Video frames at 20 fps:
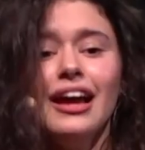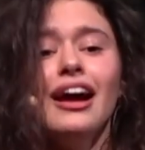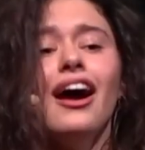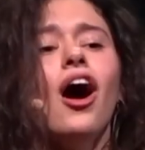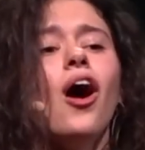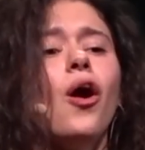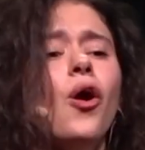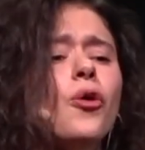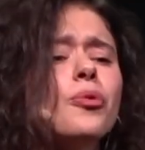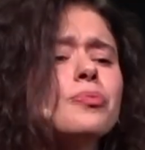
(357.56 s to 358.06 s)

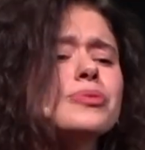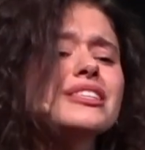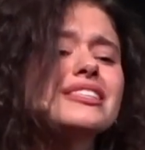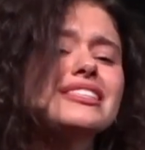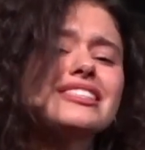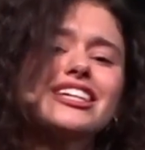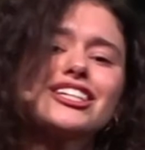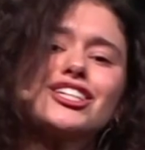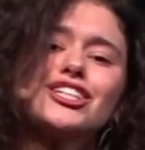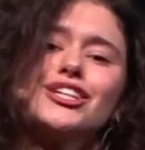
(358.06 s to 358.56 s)
Home is
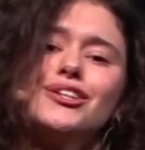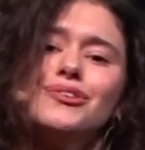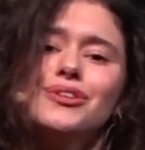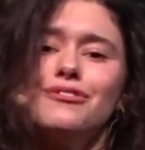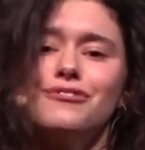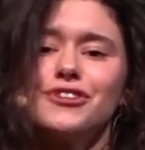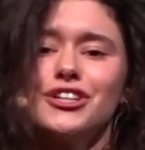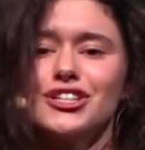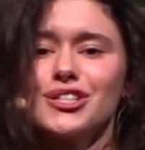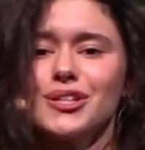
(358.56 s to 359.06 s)
such a
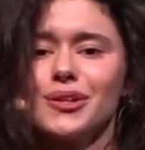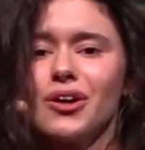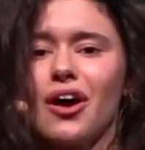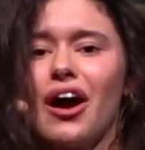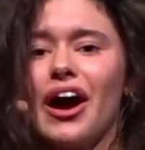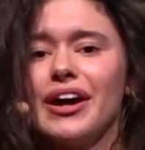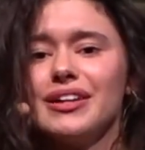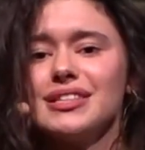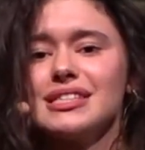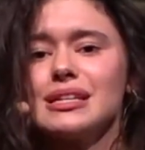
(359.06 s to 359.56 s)
universal
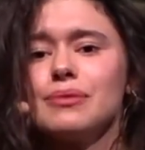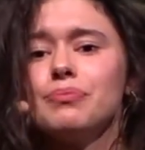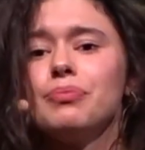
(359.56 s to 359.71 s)
concept,